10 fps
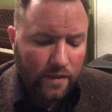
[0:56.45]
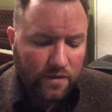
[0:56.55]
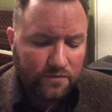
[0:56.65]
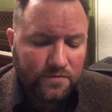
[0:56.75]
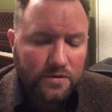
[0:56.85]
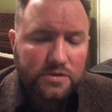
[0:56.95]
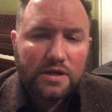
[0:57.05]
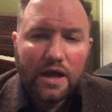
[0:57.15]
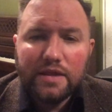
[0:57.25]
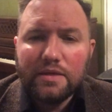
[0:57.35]
The first
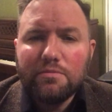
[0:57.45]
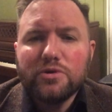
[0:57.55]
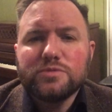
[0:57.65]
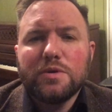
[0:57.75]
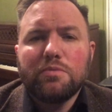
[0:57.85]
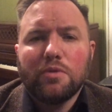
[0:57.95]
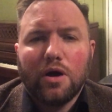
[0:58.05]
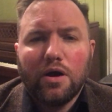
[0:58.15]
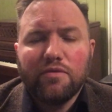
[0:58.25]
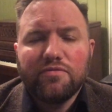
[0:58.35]
kind that most people
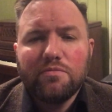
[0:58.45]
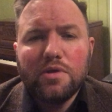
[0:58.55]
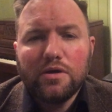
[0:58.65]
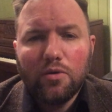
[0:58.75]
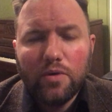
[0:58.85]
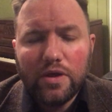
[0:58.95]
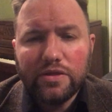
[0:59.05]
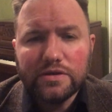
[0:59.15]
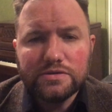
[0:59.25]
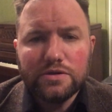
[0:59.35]
are familiar
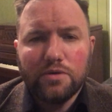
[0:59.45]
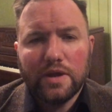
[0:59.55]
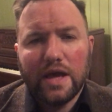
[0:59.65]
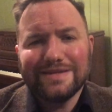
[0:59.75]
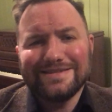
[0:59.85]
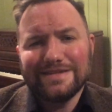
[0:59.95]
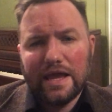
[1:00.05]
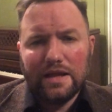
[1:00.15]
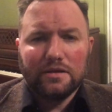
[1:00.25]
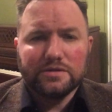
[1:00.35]
with is known as
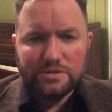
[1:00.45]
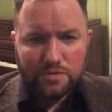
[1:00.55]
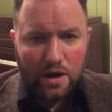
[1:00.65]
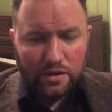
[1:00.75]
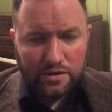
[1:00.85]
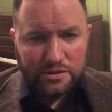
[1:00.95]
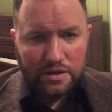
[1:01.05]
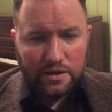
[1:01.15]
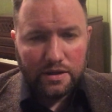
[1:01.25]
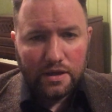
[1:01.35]
natal
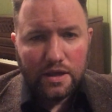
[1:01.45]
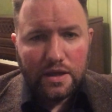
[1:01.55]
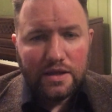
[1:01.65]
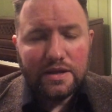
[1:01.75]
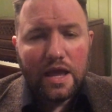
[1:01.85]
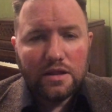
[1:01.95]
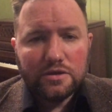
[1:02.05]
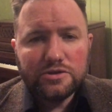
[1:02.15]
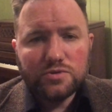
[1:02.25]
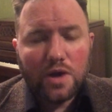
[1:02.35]
astrology. Natal
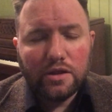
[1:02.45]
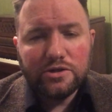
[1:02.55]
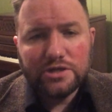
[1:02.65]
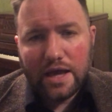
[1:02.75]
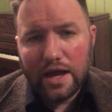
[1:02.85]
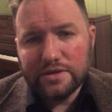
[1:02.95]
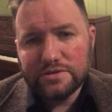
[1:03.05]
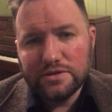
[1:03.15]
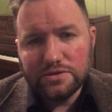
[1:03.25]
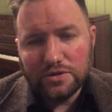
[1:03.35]
astrology has
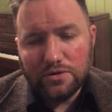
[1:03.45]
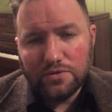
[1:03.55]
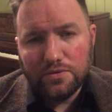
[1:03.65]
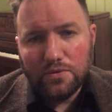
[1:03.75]
to do